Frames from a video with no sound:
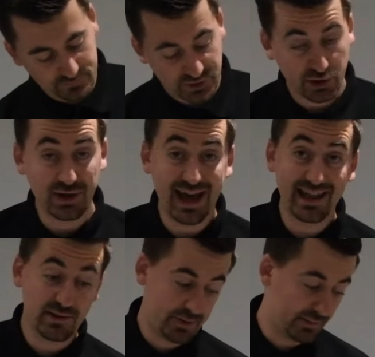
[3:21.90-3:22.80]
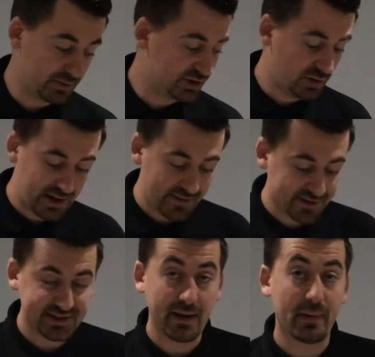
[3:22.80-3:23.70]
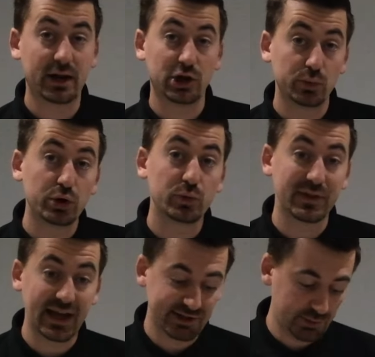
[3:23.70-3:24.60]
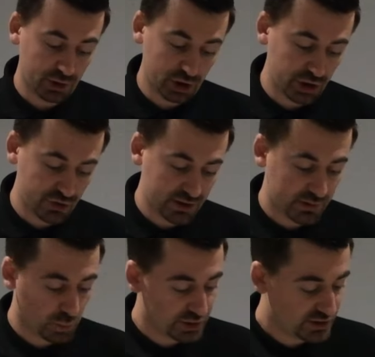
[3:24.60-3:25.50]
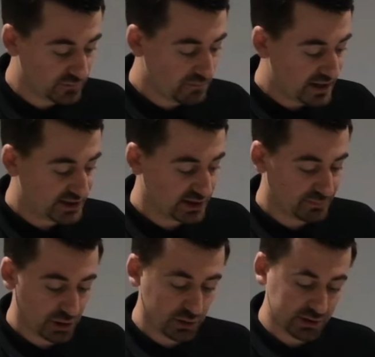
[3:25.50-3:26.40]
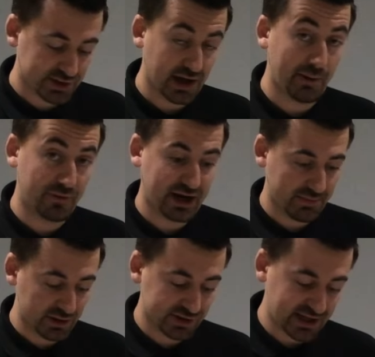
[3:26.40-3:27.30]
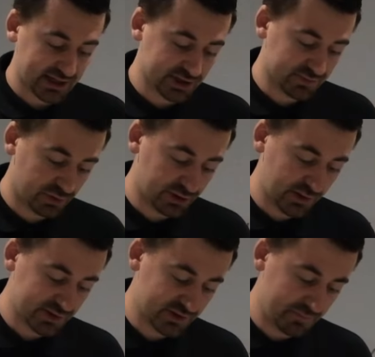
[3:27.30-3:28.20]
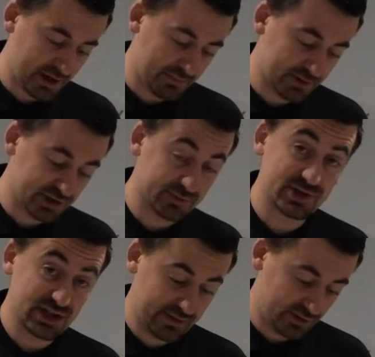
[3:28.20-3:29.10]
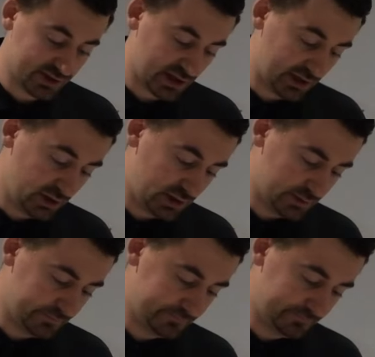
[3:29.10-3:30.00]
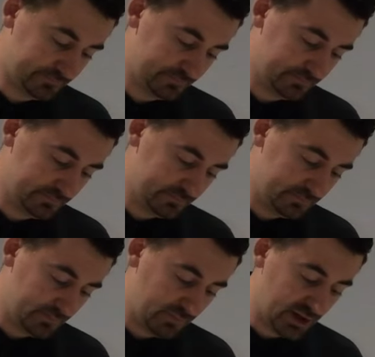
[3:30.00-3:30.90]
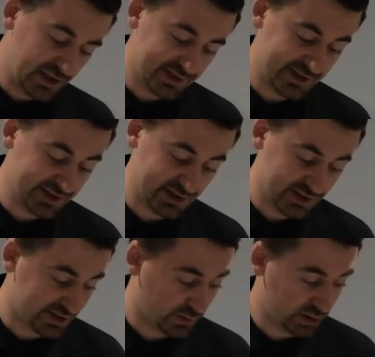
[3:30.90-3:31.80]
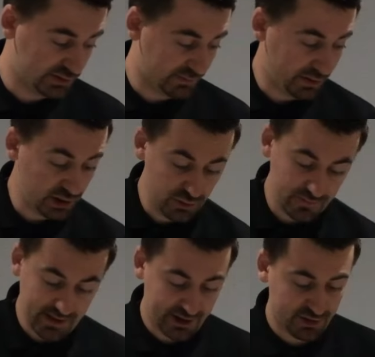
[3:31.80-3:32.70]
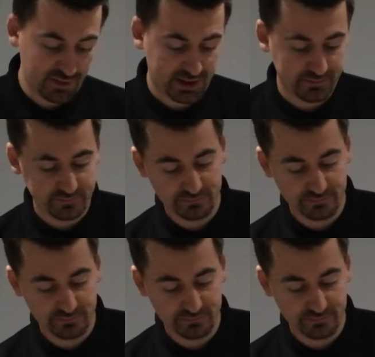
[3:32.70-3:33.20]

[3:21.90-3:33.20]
So you'd add the pigments to it in the same manner you would with AC100. Once you've mixed the product, I would recommend just adding small doses of pigment to achieve your desired colour. In this instance, I'll use a blue and a red.